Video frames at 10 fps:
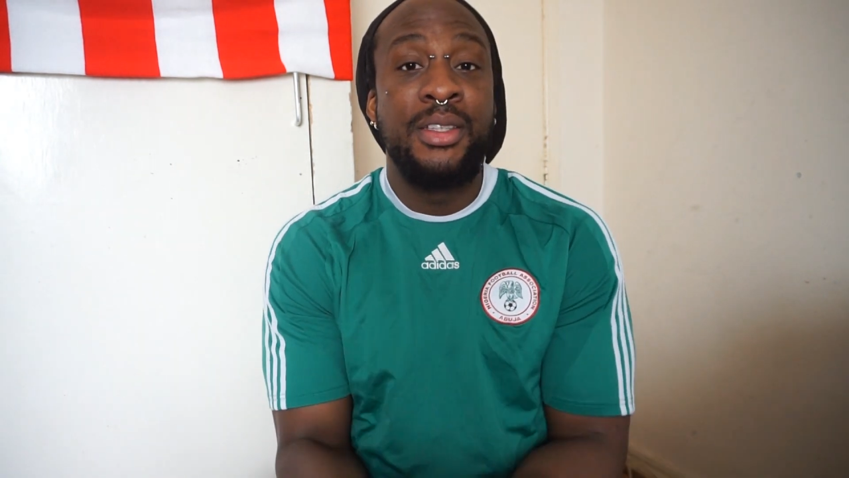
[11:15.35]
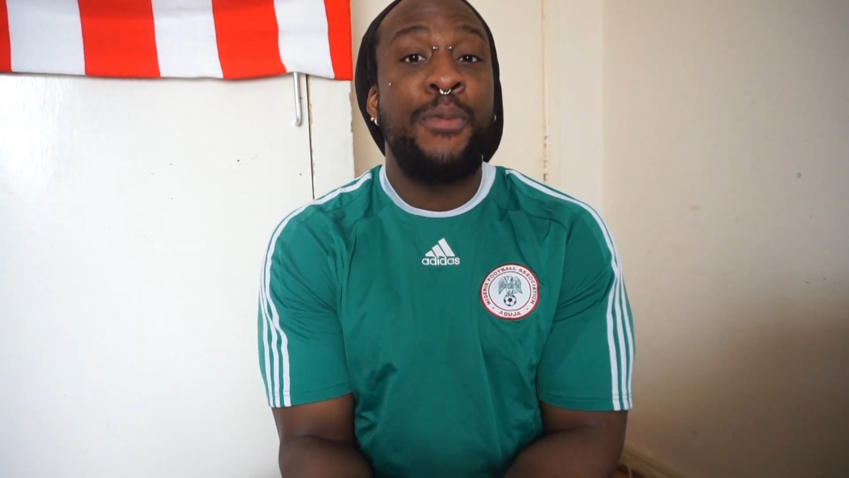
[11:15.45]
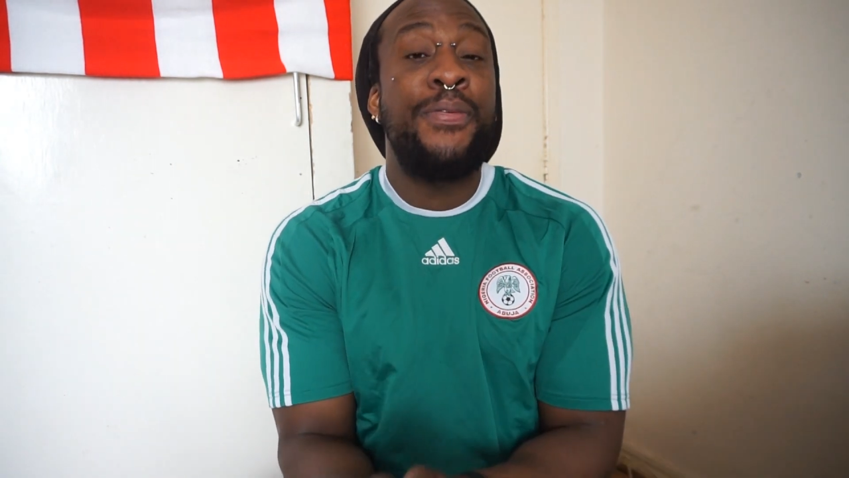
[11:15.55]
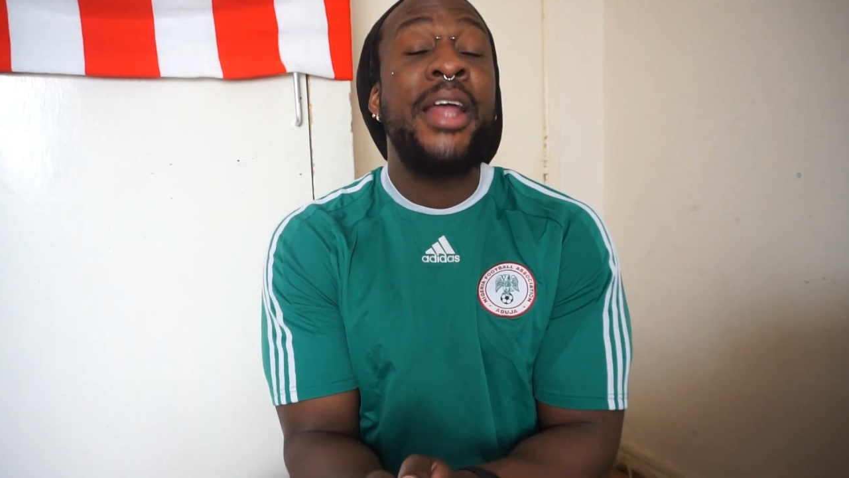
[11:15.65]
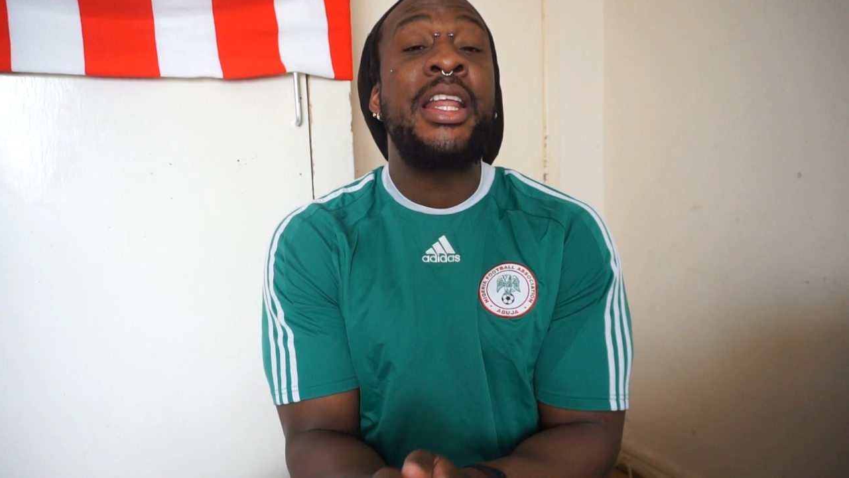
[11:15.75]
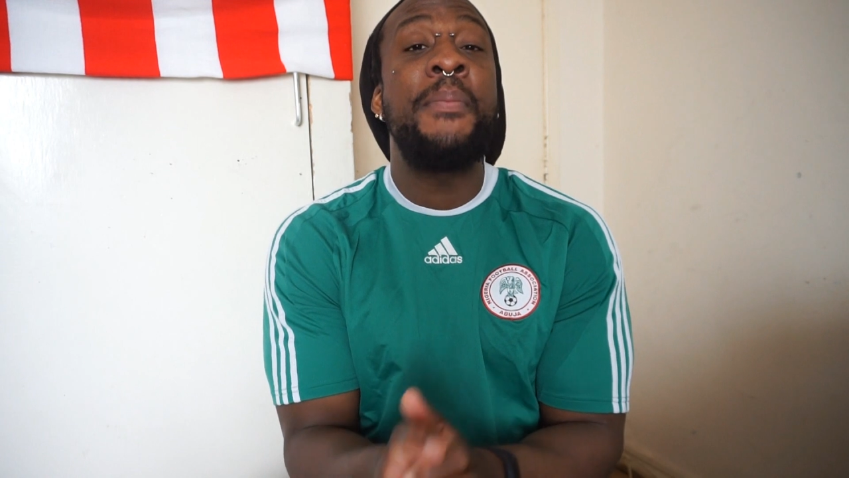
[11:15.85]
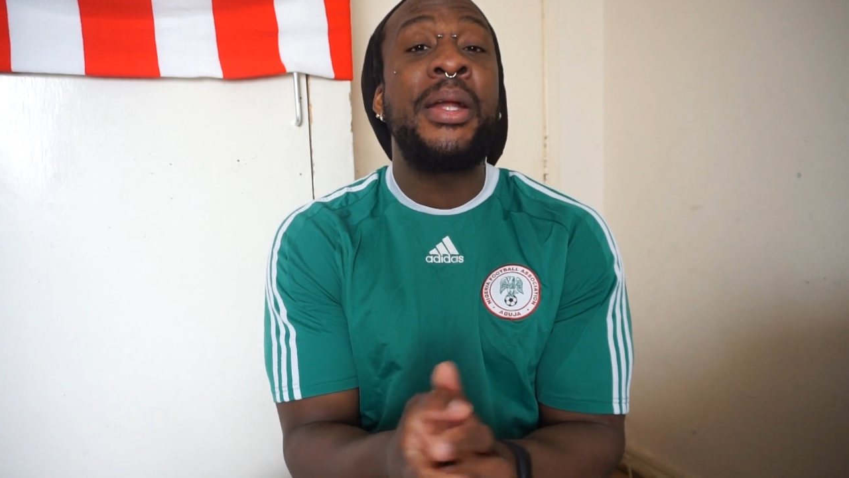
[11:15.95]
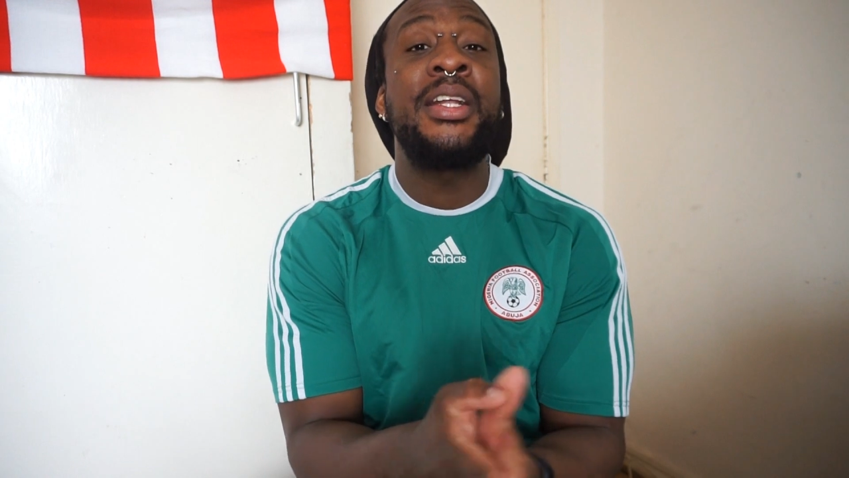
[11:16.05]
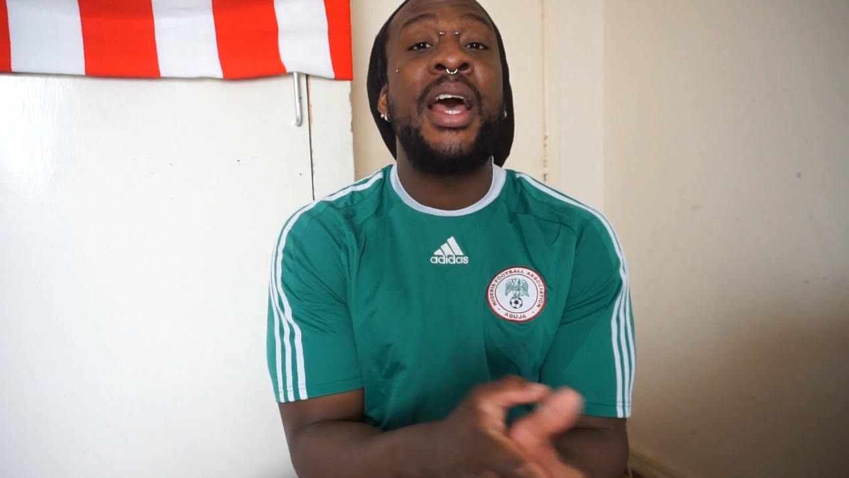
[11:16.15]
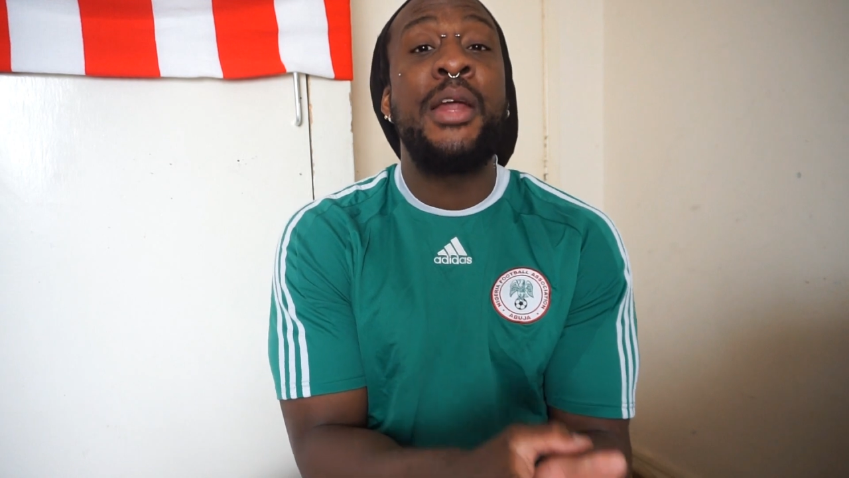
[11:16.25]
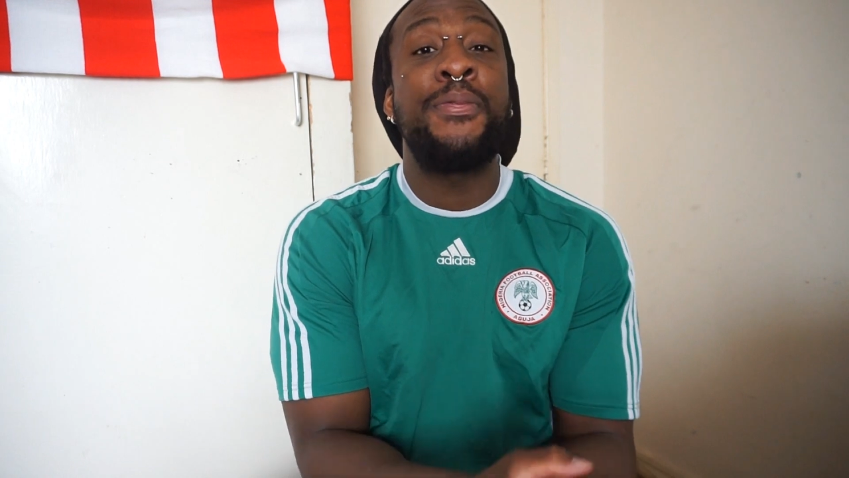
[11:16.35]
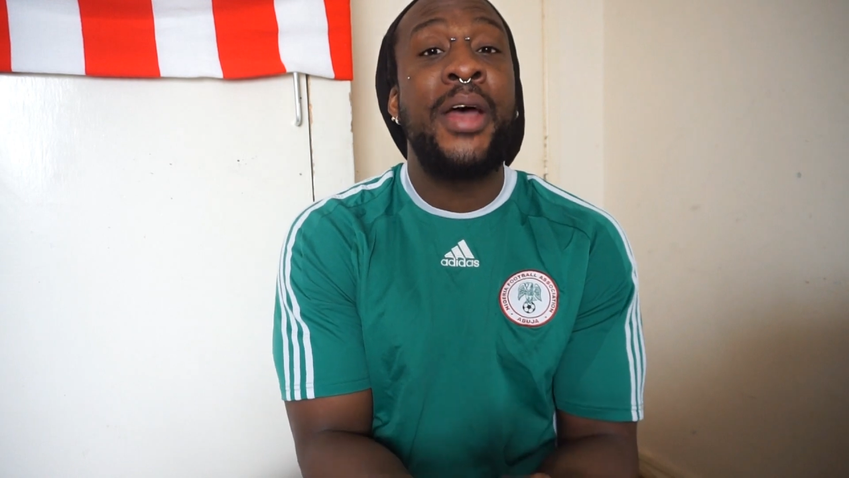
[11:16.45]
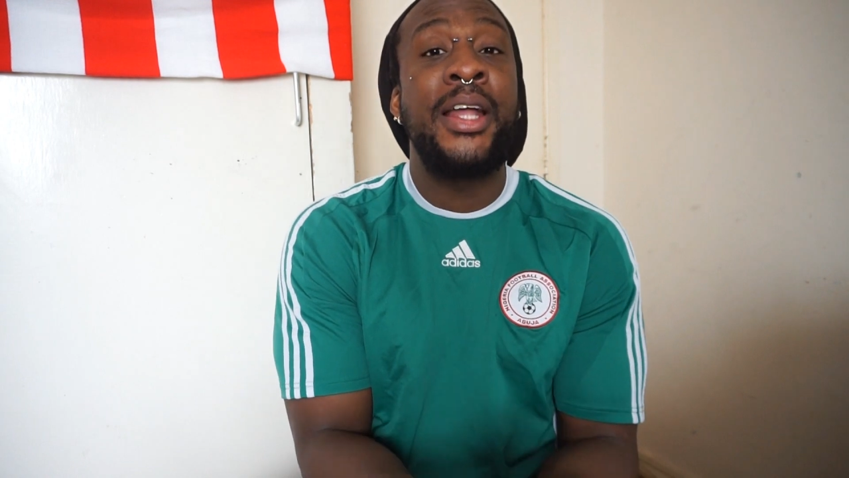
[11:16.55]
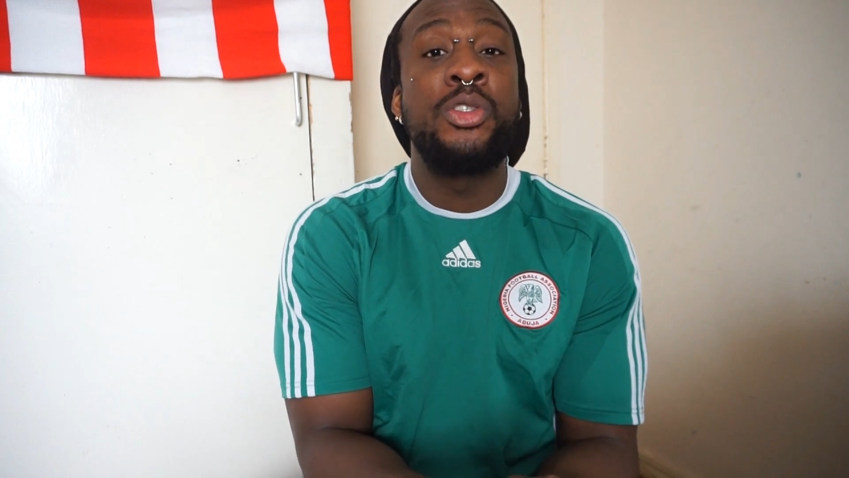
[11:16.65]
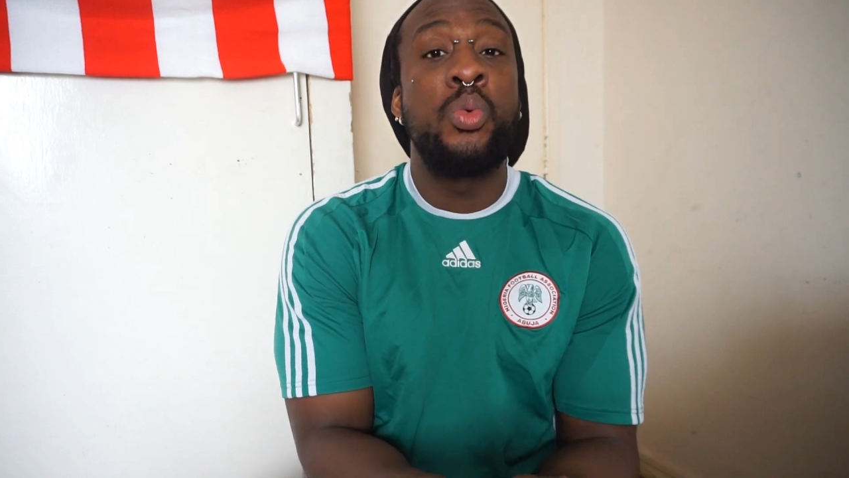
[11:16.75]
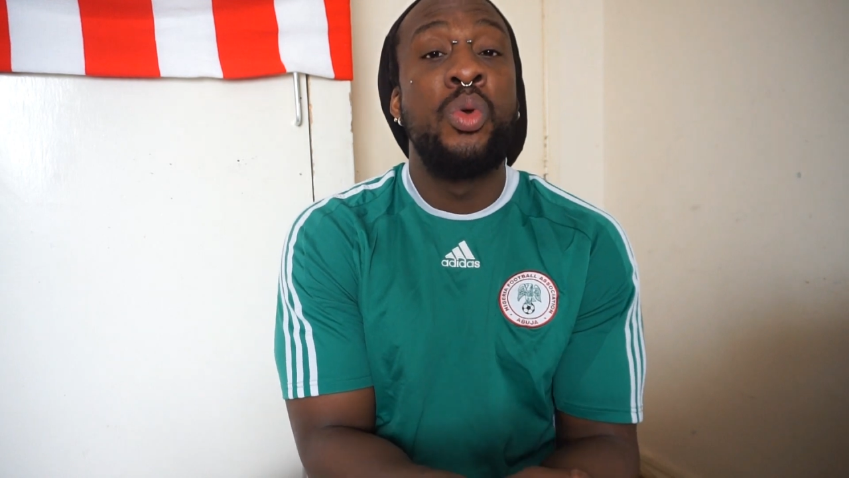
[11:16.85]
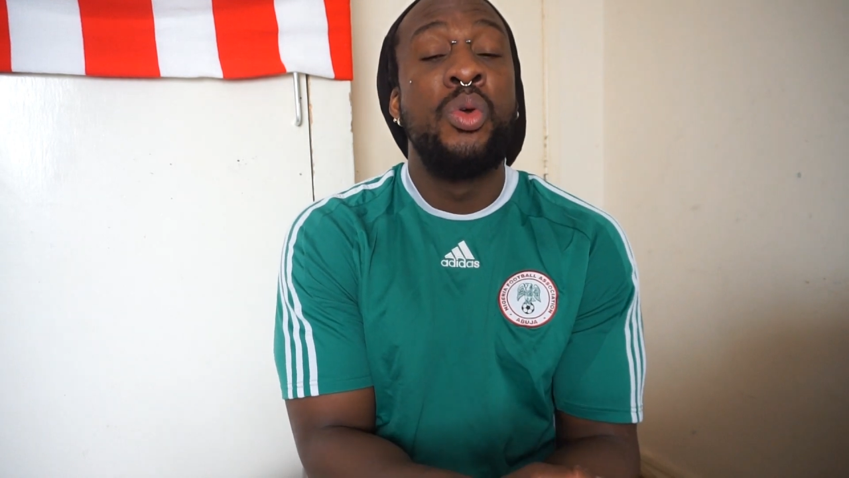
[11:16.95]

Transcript: The fact that Man United fans